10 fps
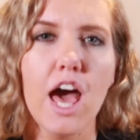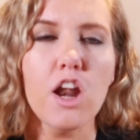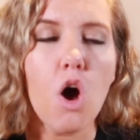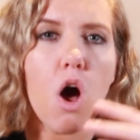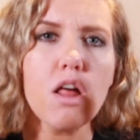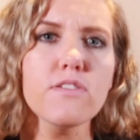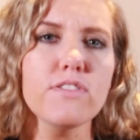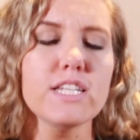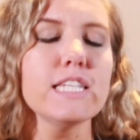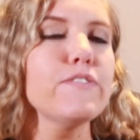And all
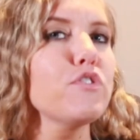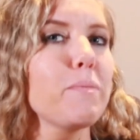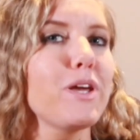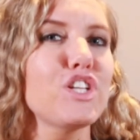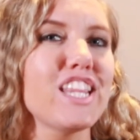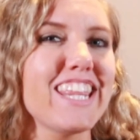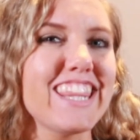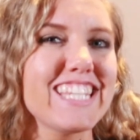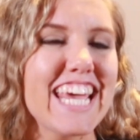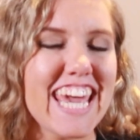of this information
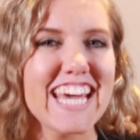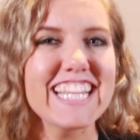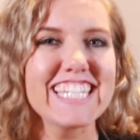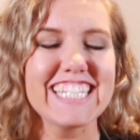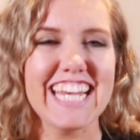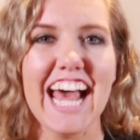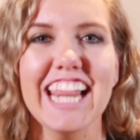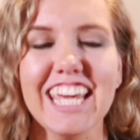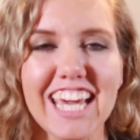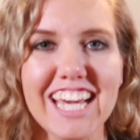that the tail is
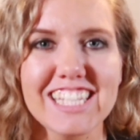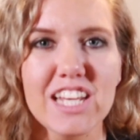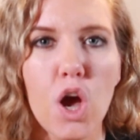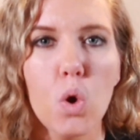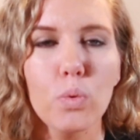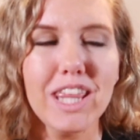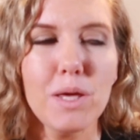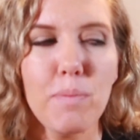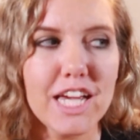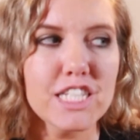telling us
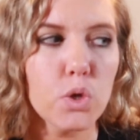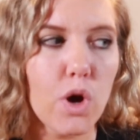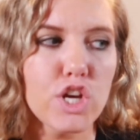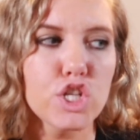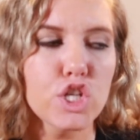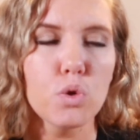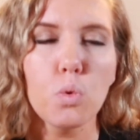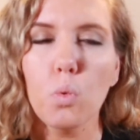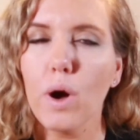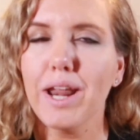really begs the question,
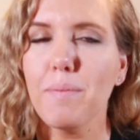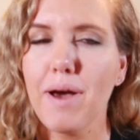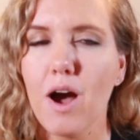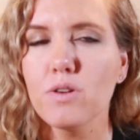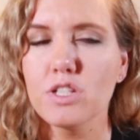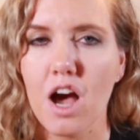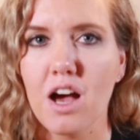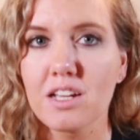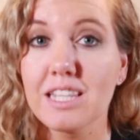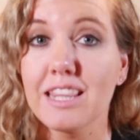what about
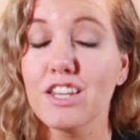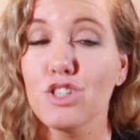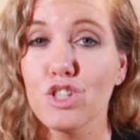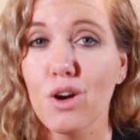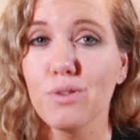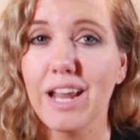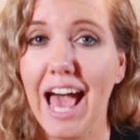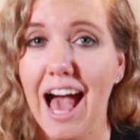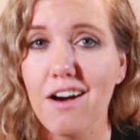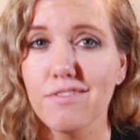dogs that don't
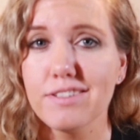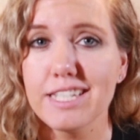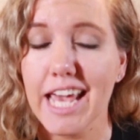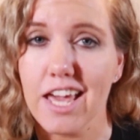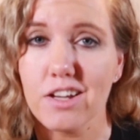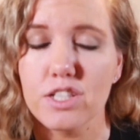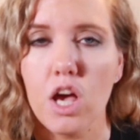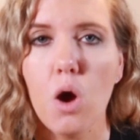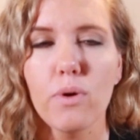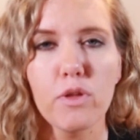have tails,